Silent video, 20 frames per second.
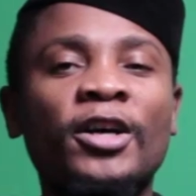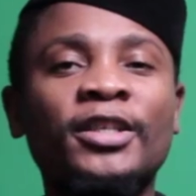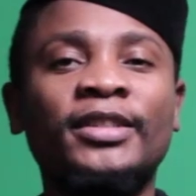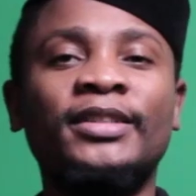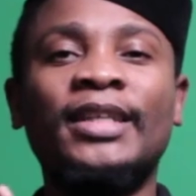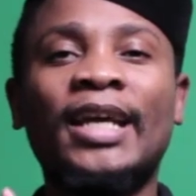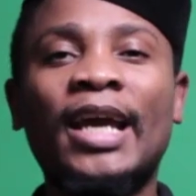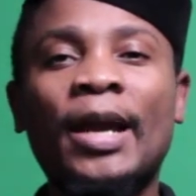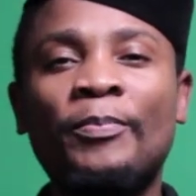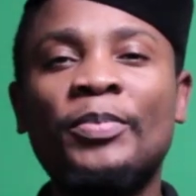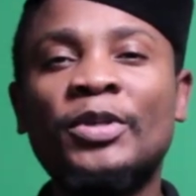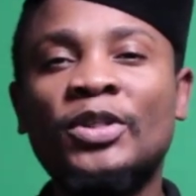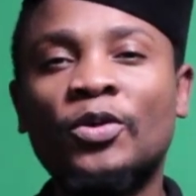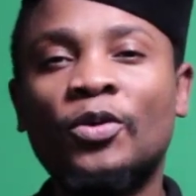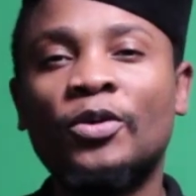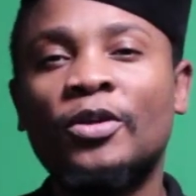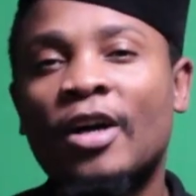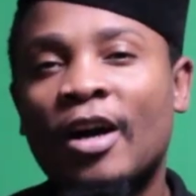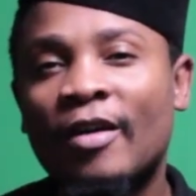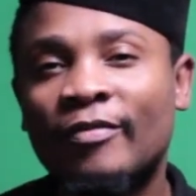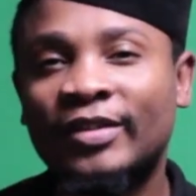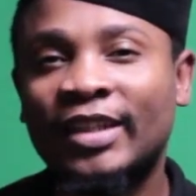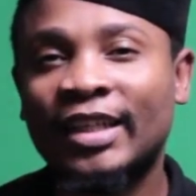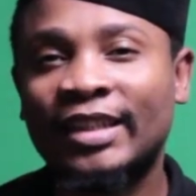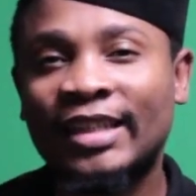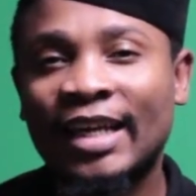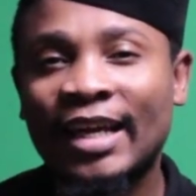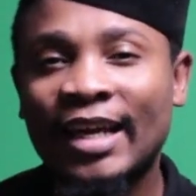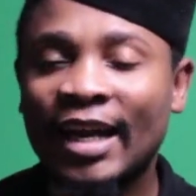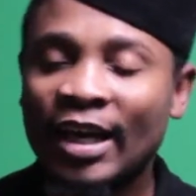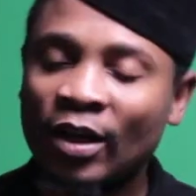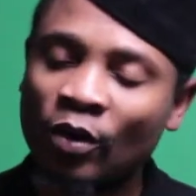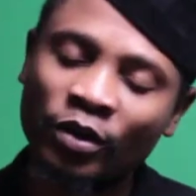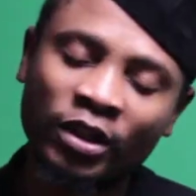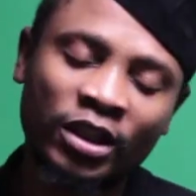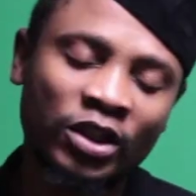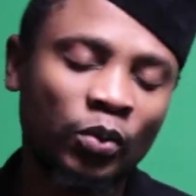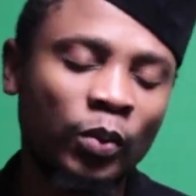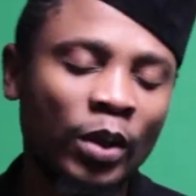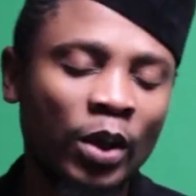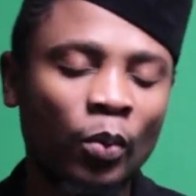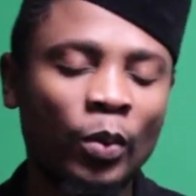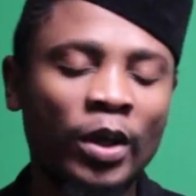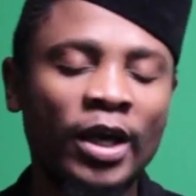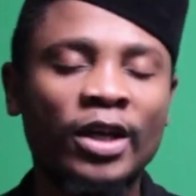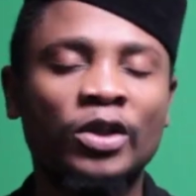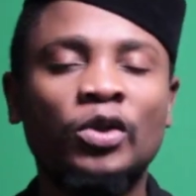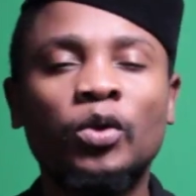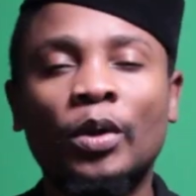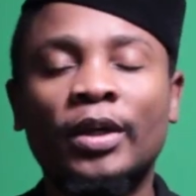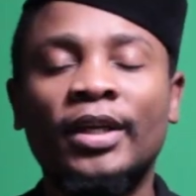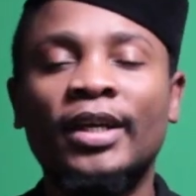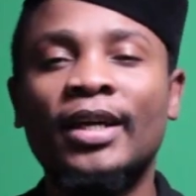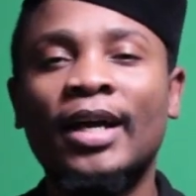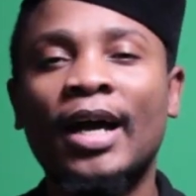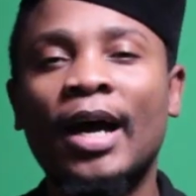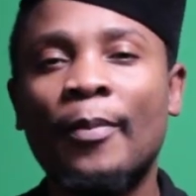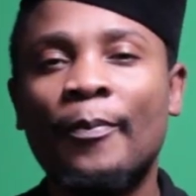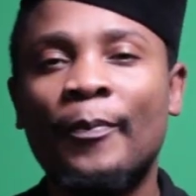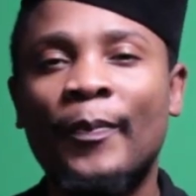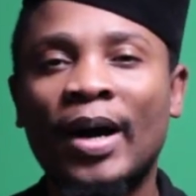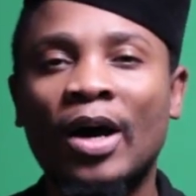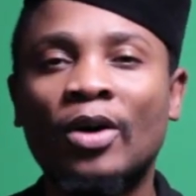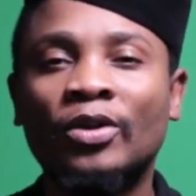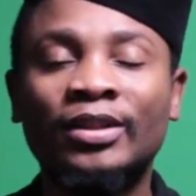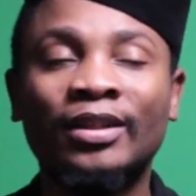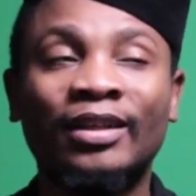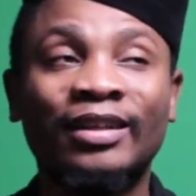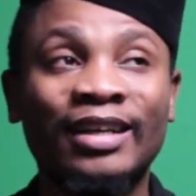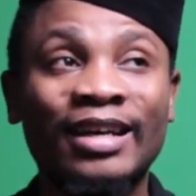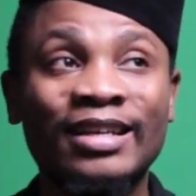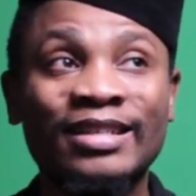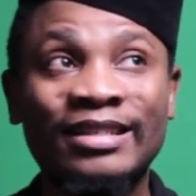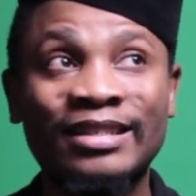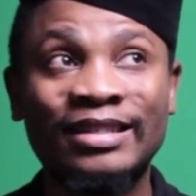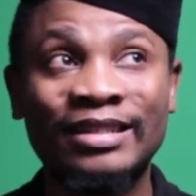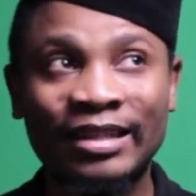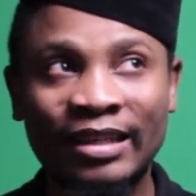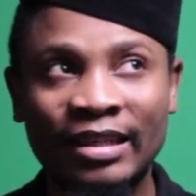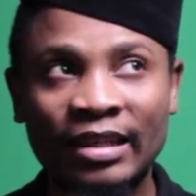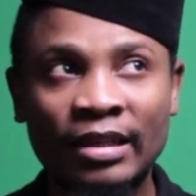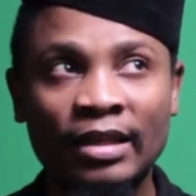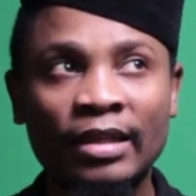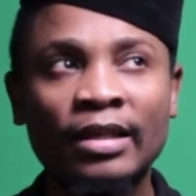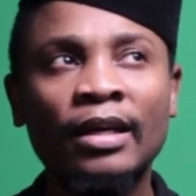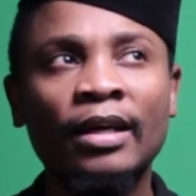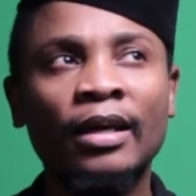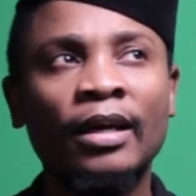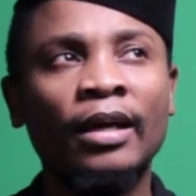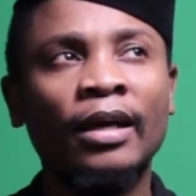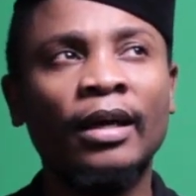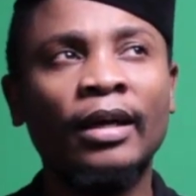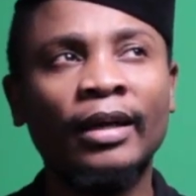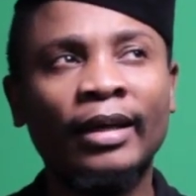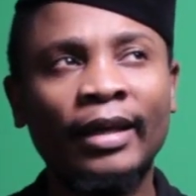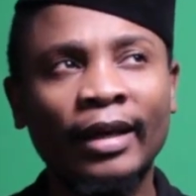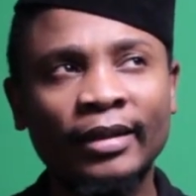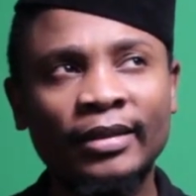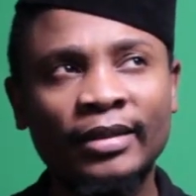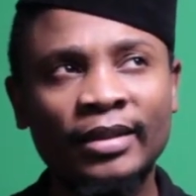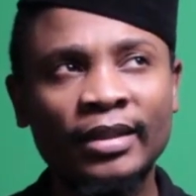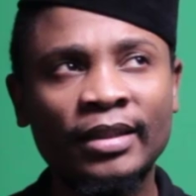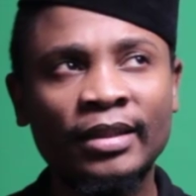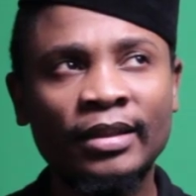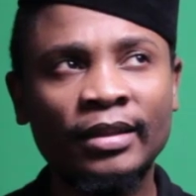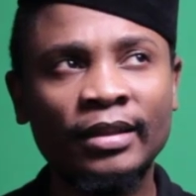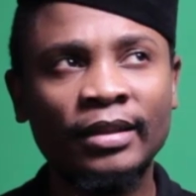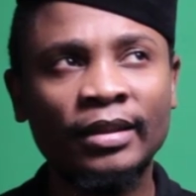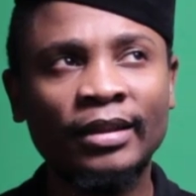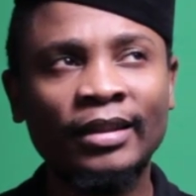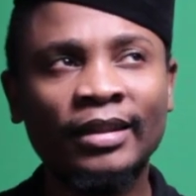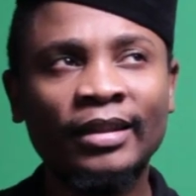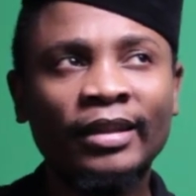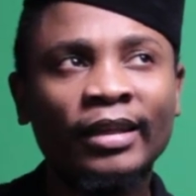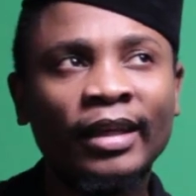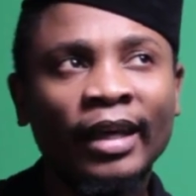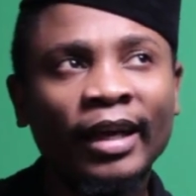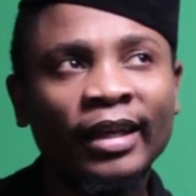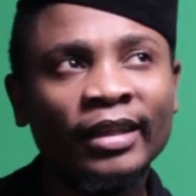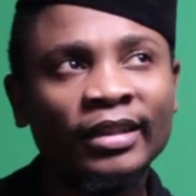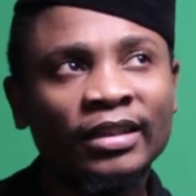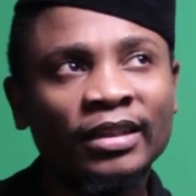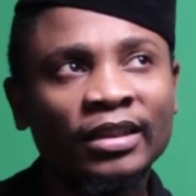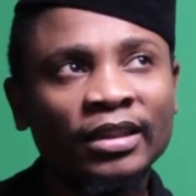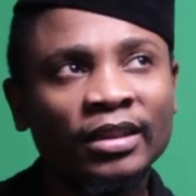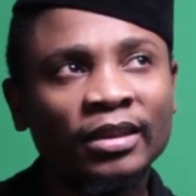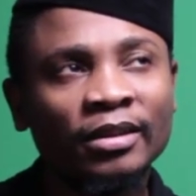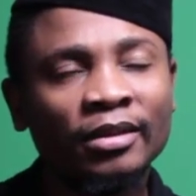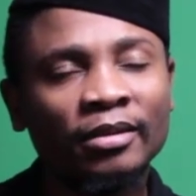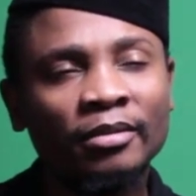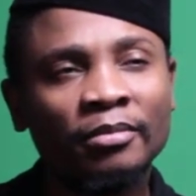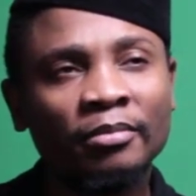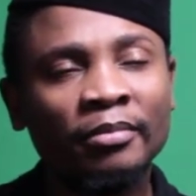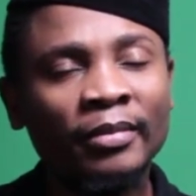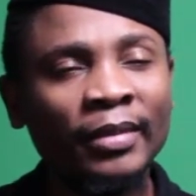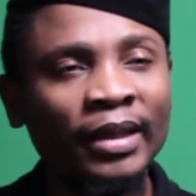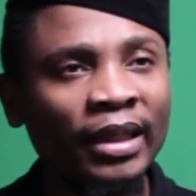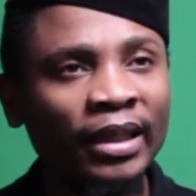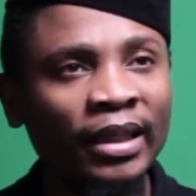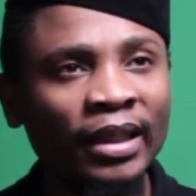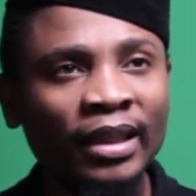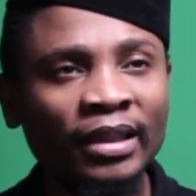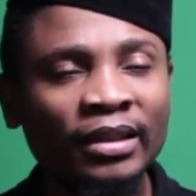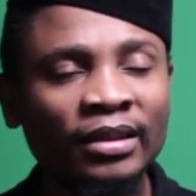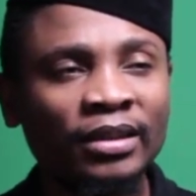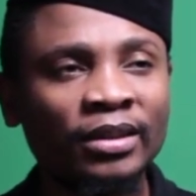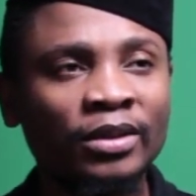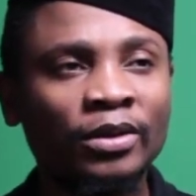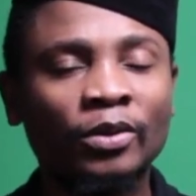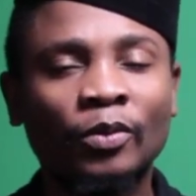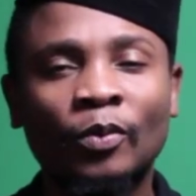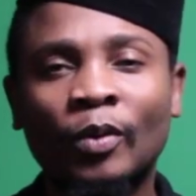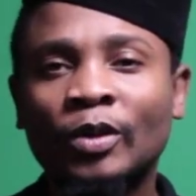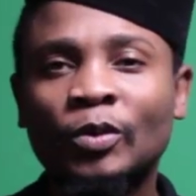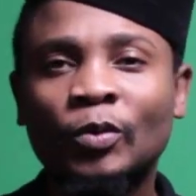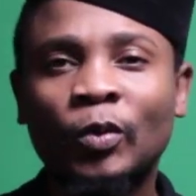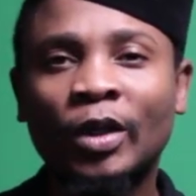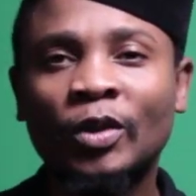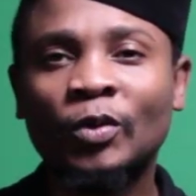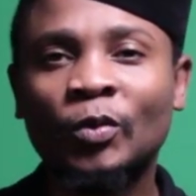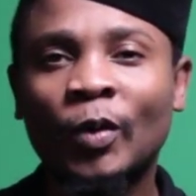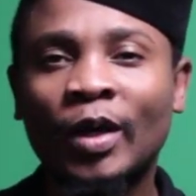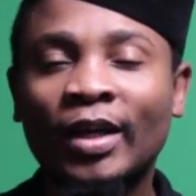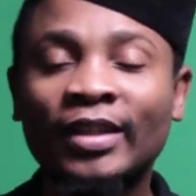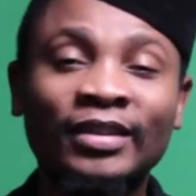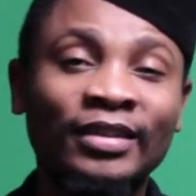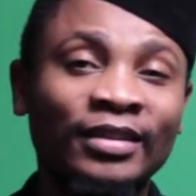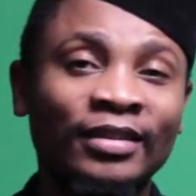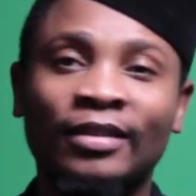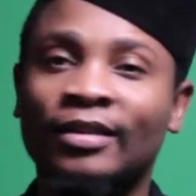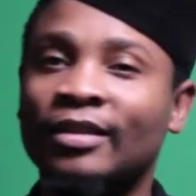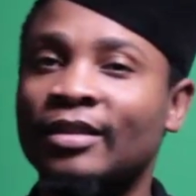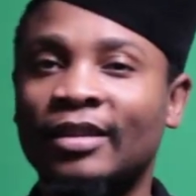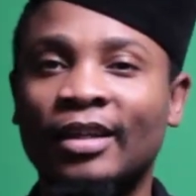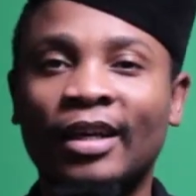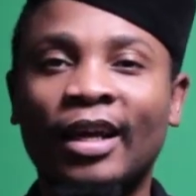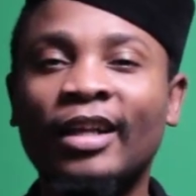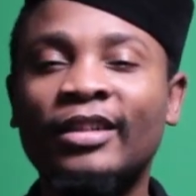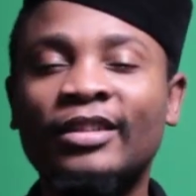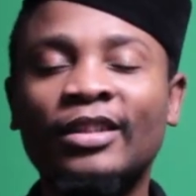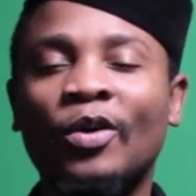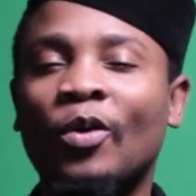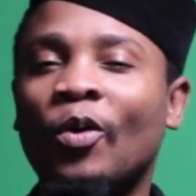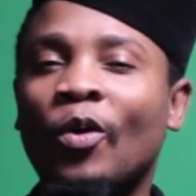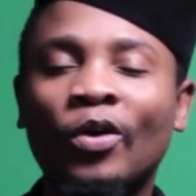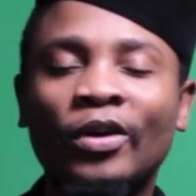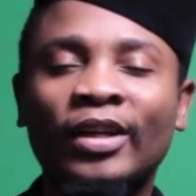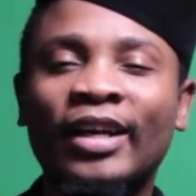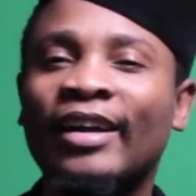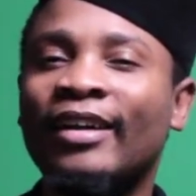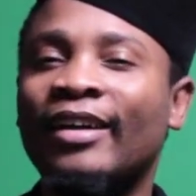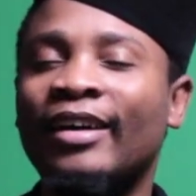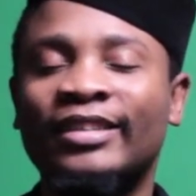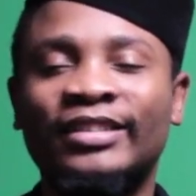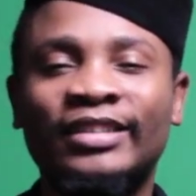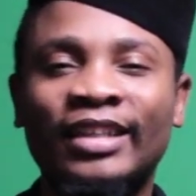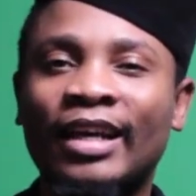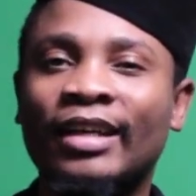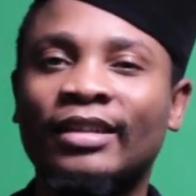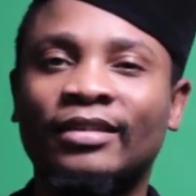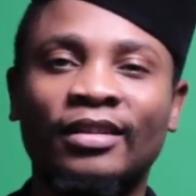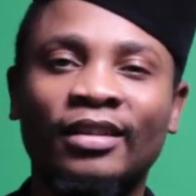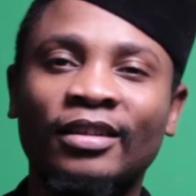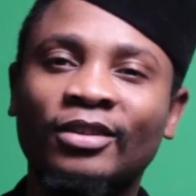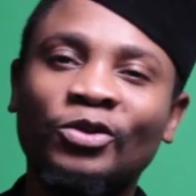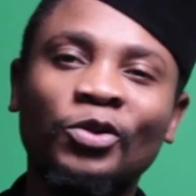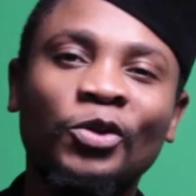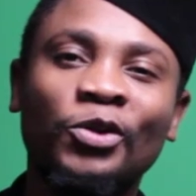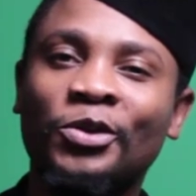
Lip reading: first episode of the day, and on this one we are talking about Racine getting engaged, marriage, what. It's a whole nine hajes, and so